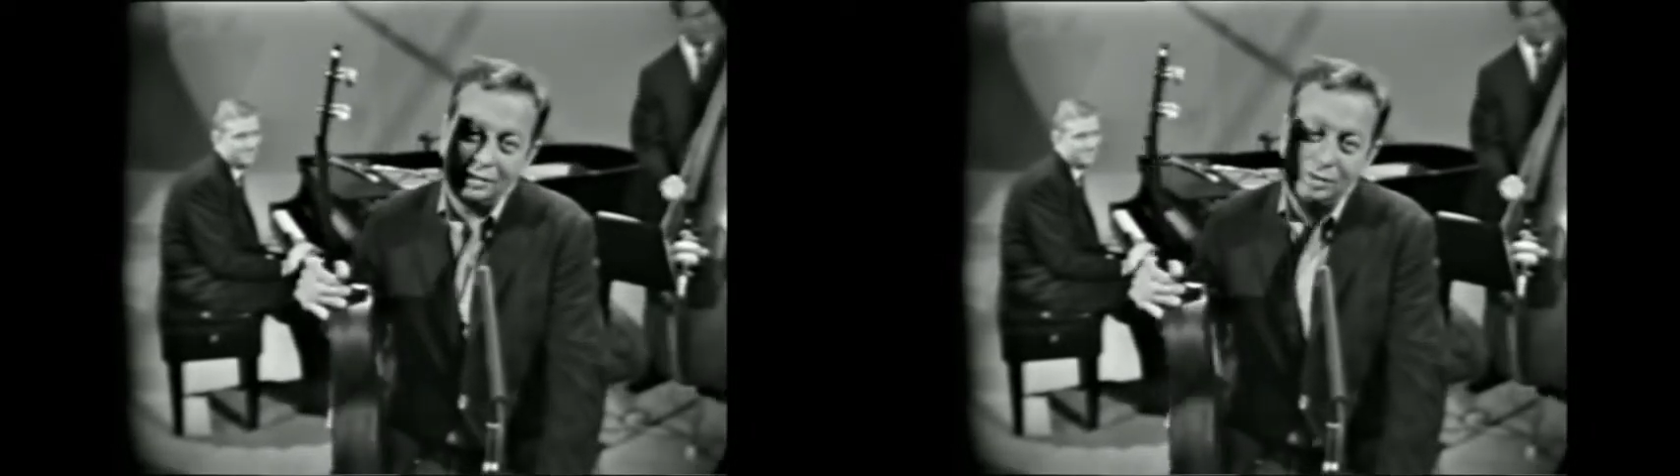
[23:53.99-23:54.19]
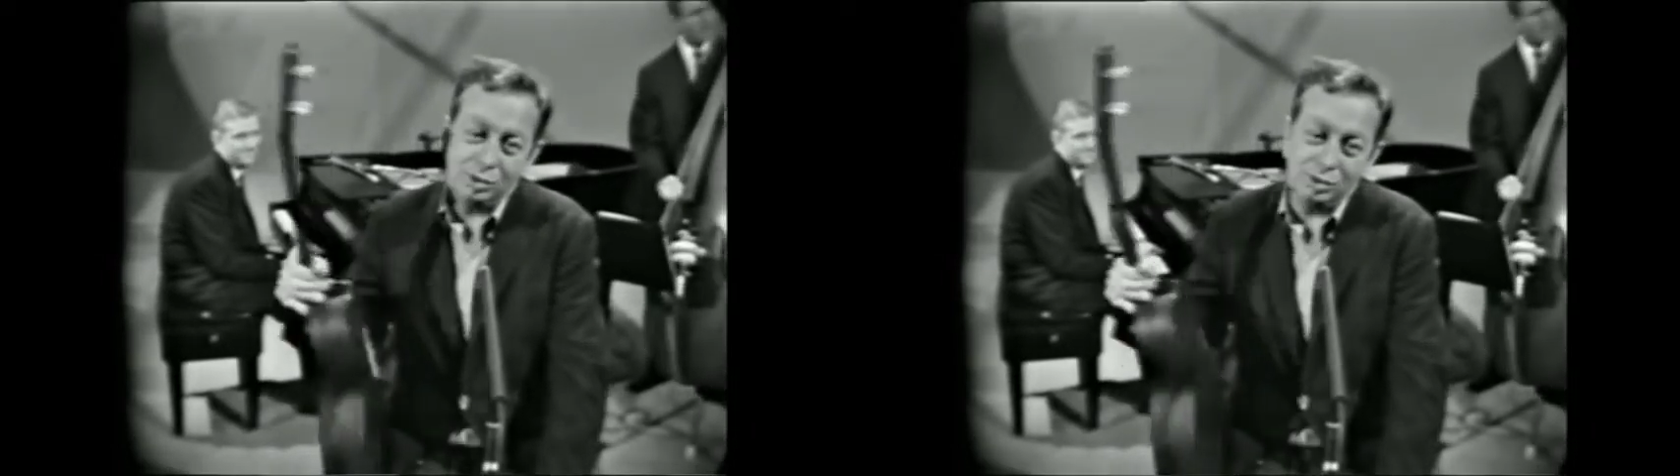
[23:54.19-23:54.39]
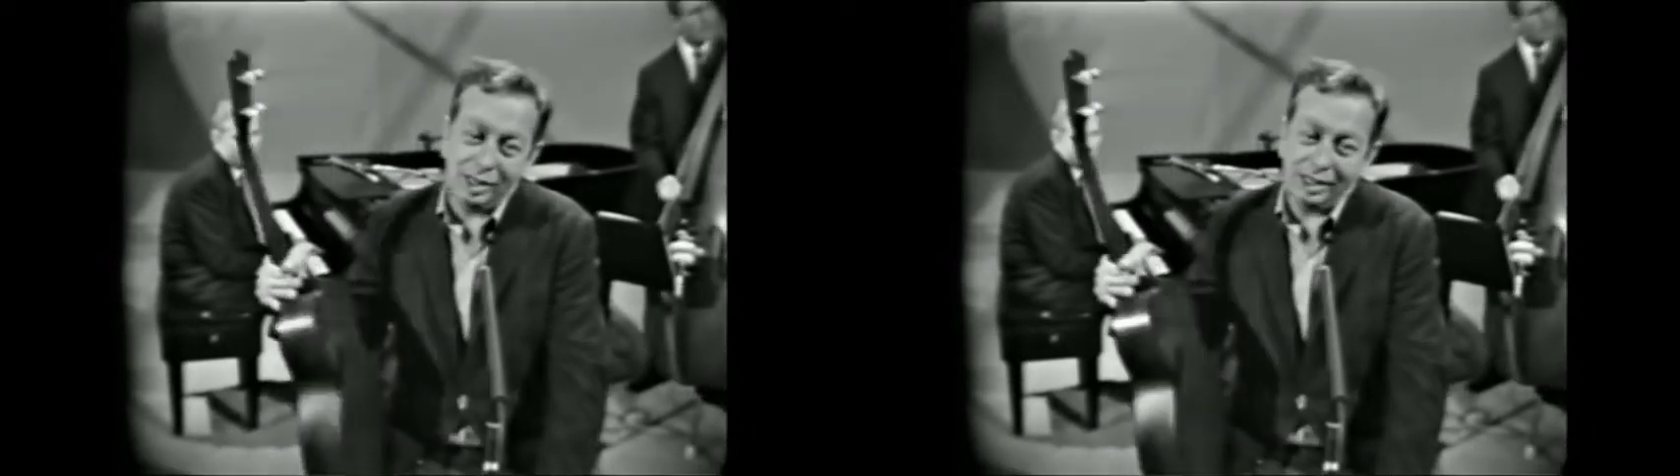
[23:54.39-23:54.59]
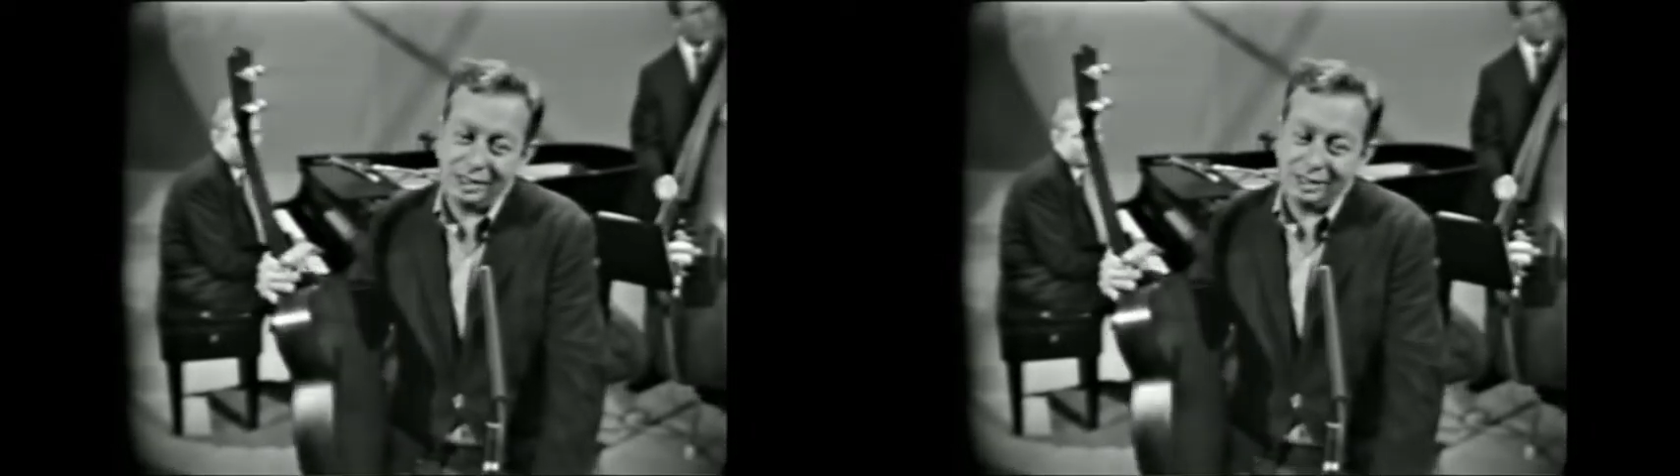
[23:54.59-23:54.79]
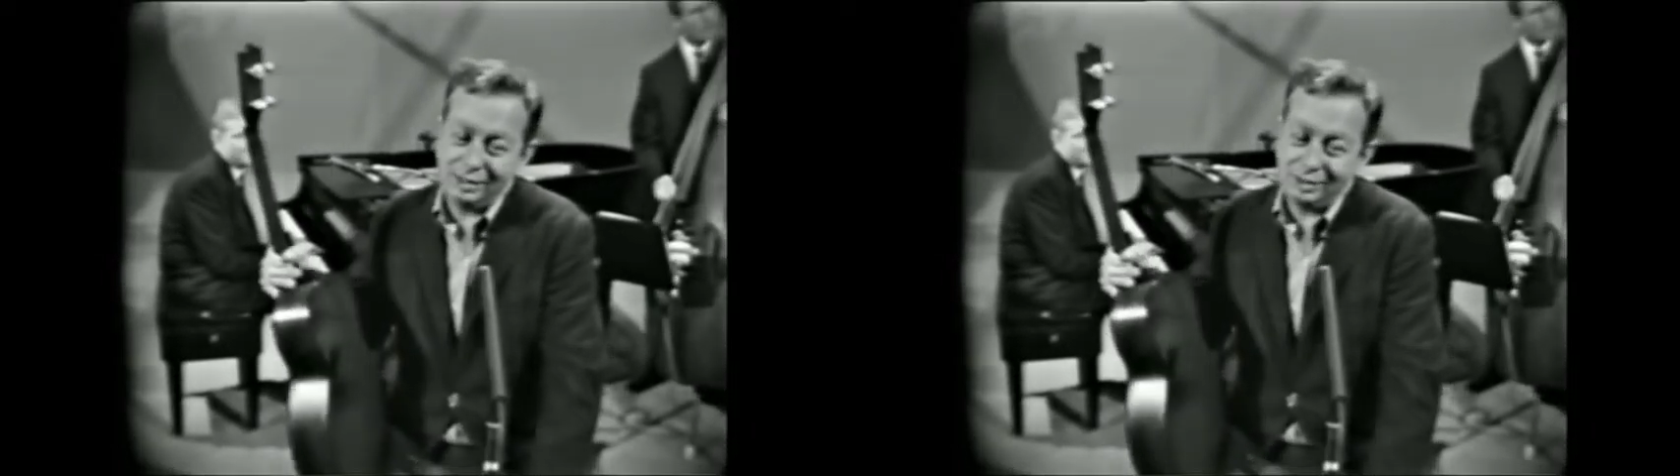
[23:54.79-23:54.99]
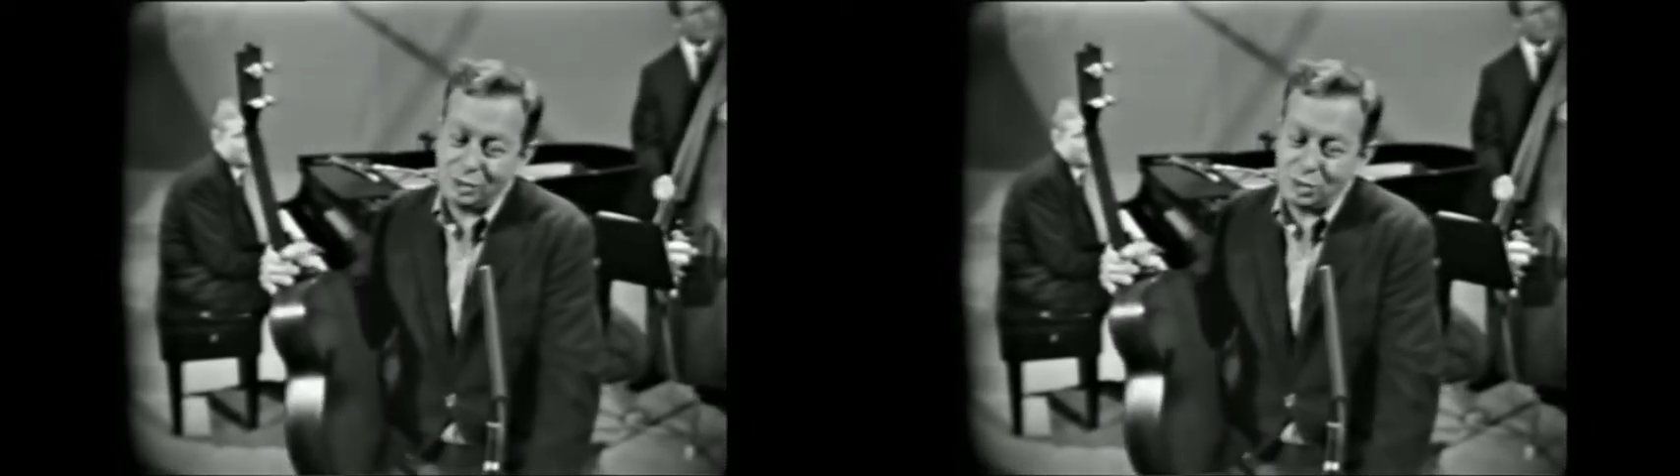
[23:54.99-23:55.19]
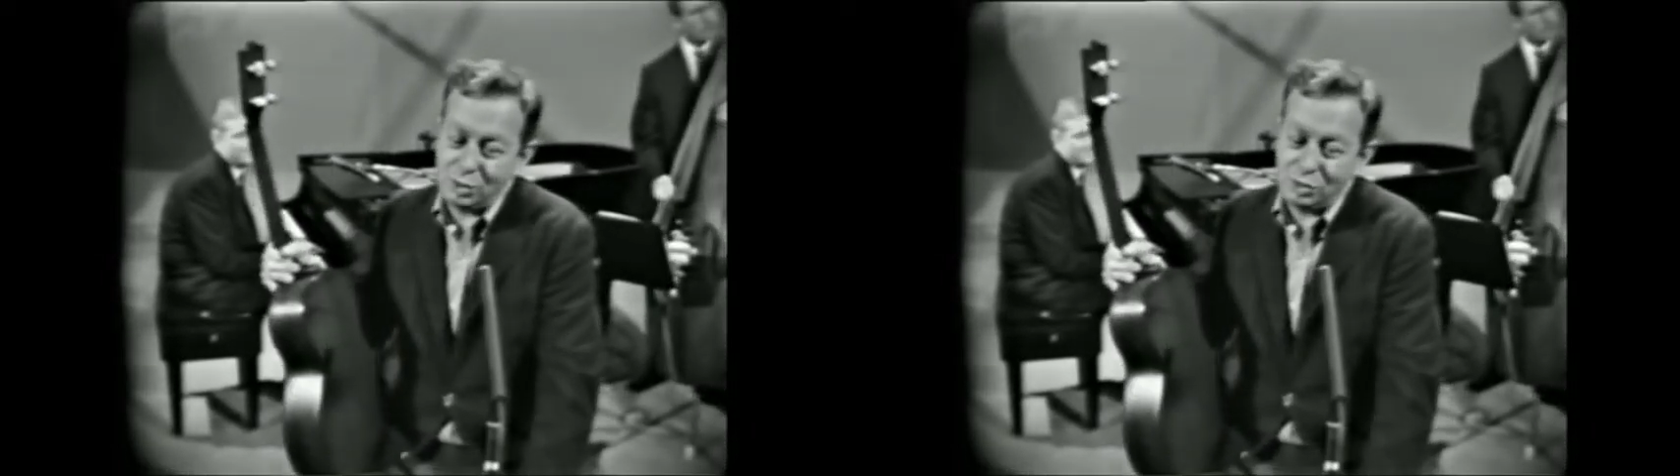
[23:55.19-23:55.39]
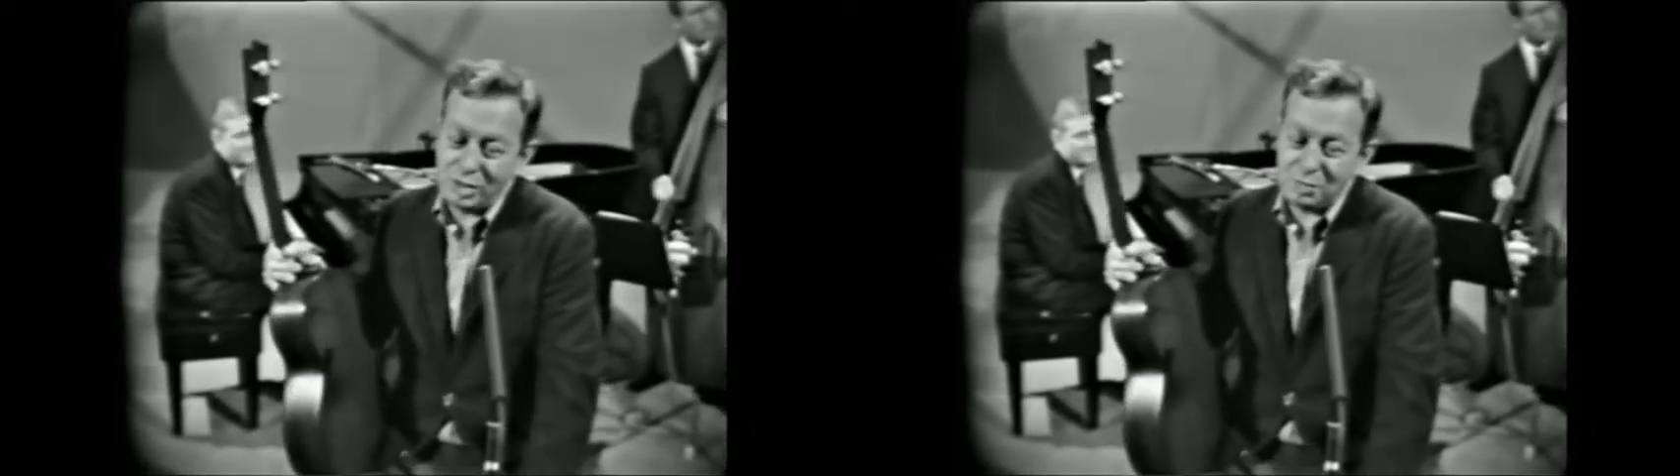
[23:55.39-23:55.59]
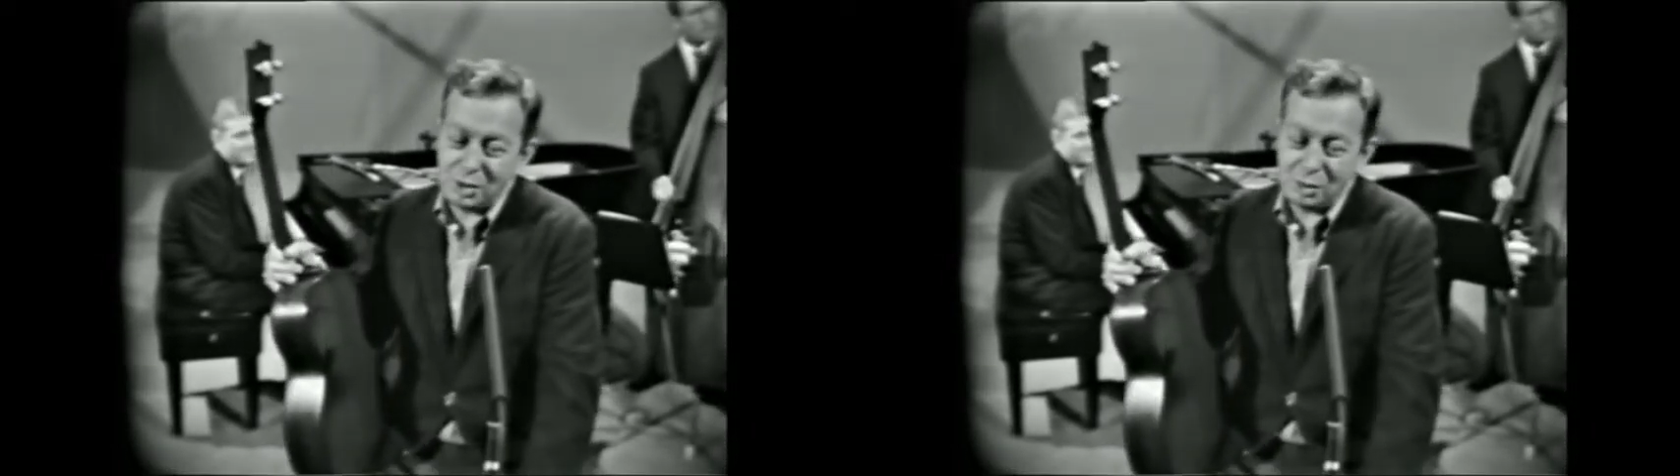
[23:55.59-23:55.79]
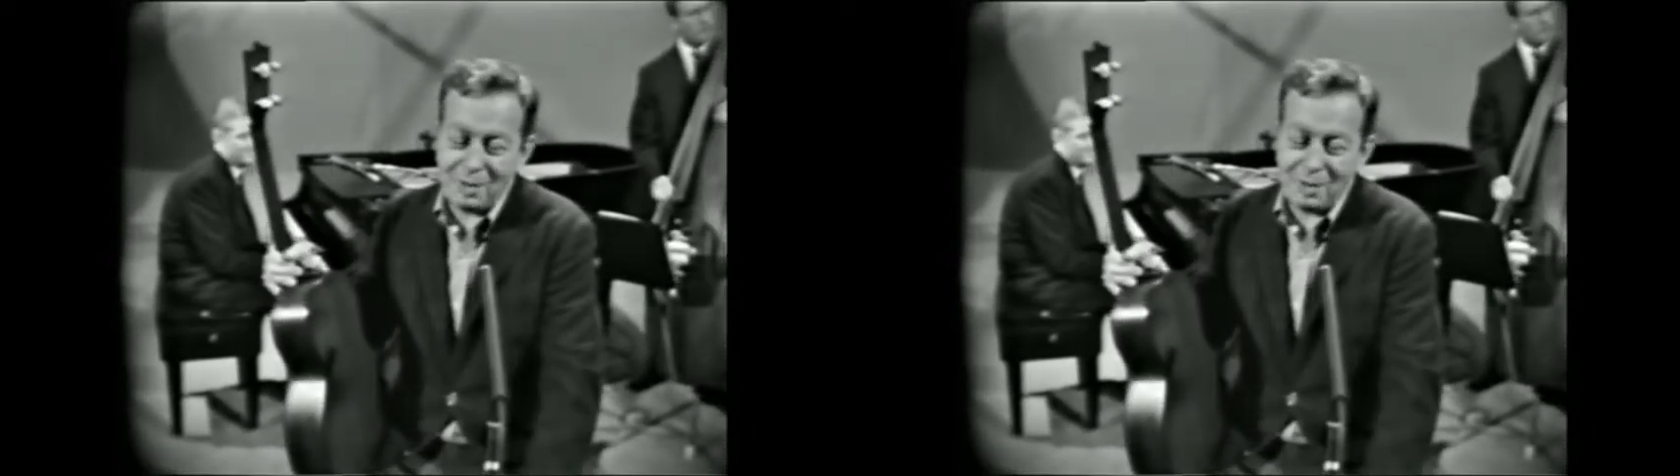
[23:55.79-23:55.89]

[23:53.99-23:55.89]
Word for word: to a new rhythmical